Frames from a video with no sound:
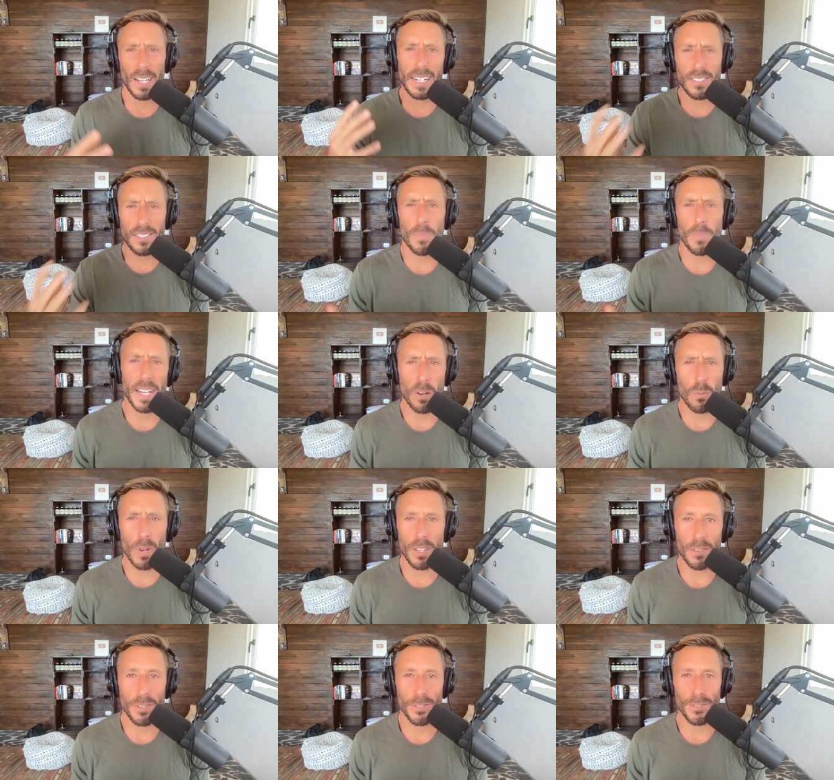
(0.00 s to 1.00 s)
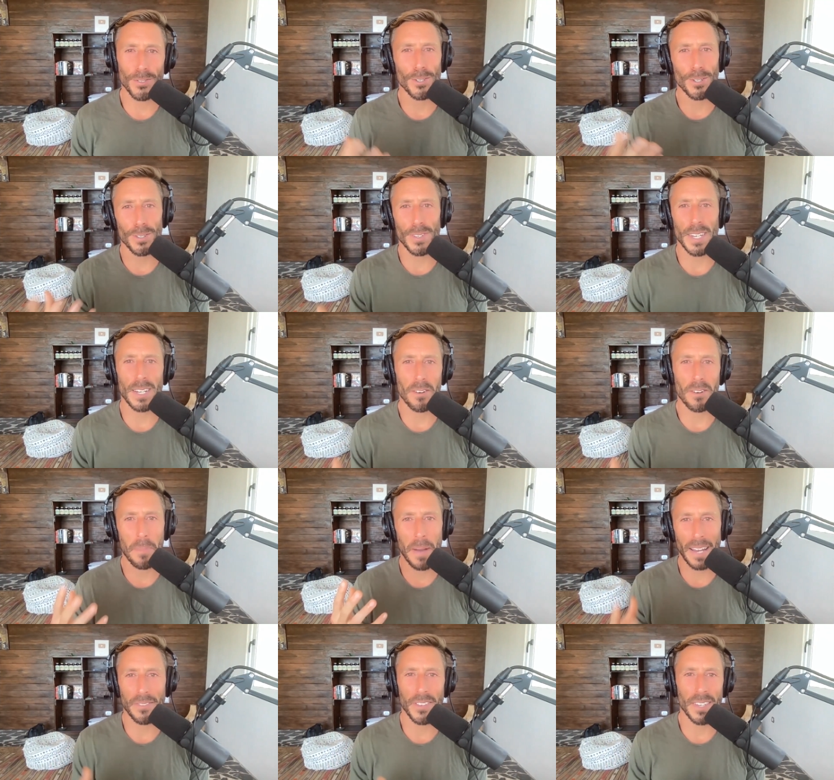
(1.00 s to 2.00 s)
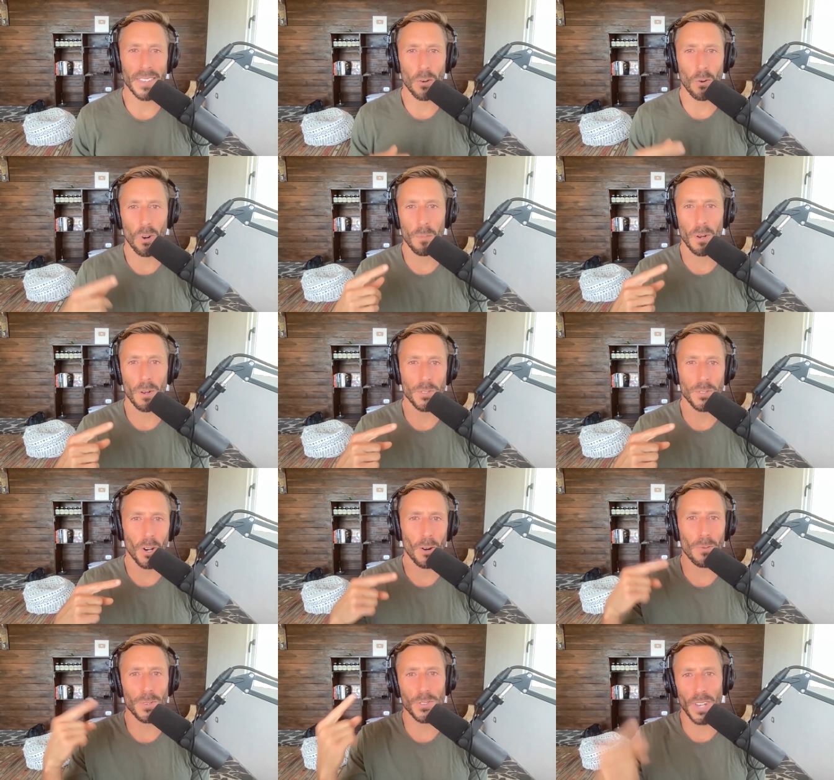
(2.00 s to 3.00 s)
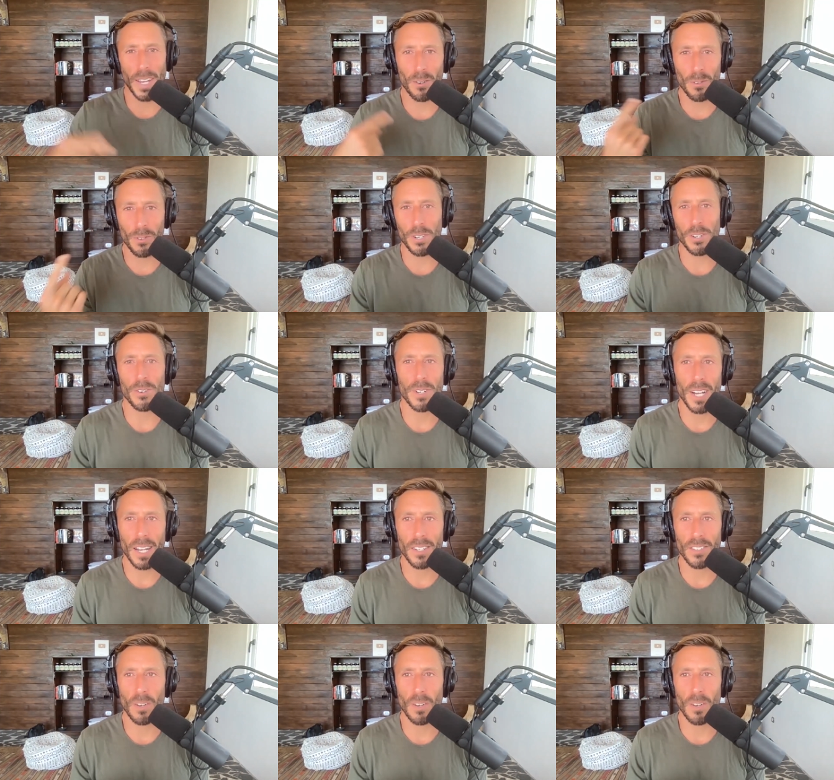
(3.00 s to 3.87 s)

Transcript: It's debated whether this is a good thing or a bad thing that hormones are recycled in your gut.